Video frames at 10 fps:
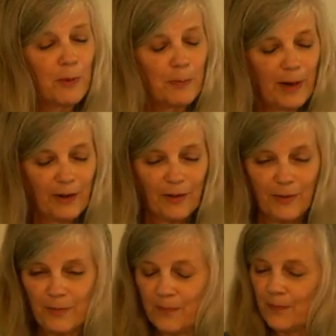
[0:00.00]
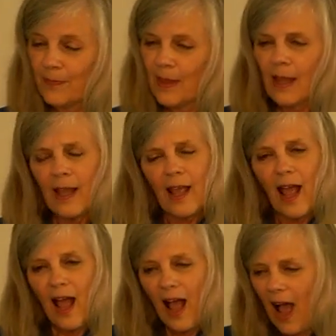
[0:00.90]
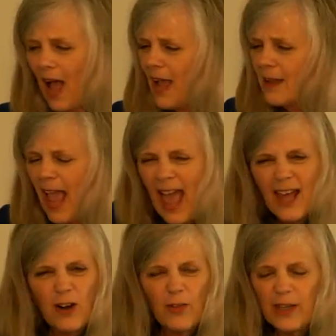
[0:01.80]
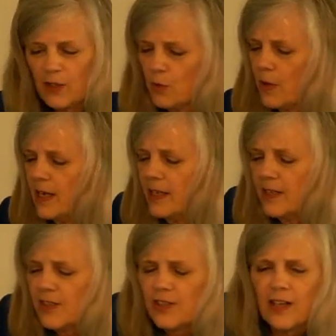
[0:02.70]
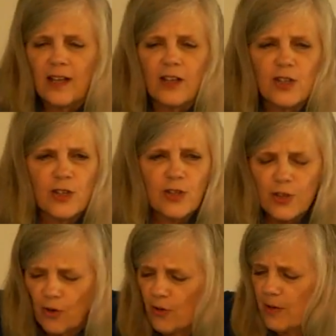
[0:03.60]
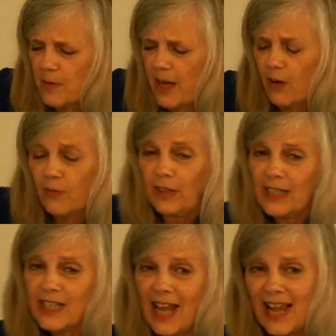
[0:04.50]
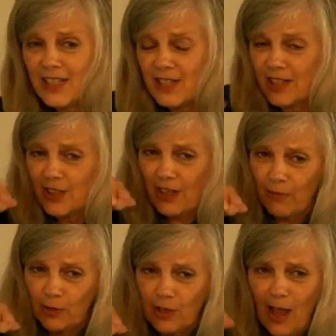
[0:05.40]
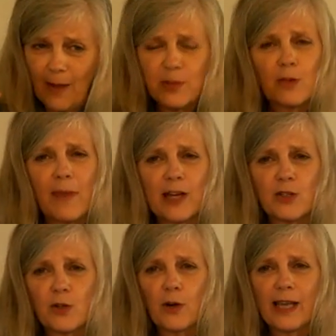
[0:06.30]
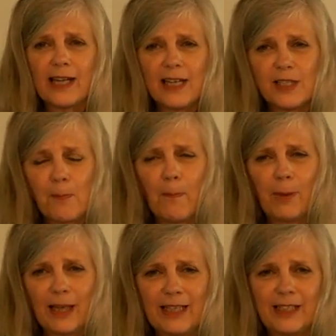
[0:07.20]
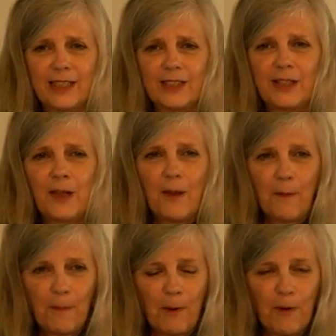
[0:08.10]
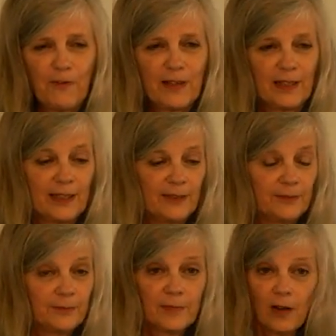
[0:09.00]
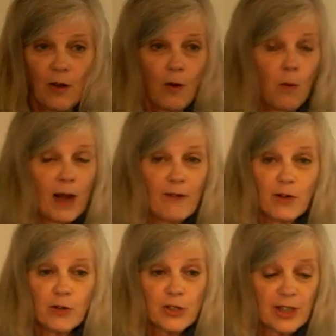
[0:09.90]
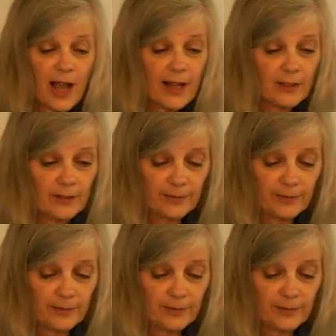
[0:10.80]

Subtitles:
preparer. I add all the ingredients, stir them carefully, taste it several times to make sure it is blended perfectly. Whatever your style,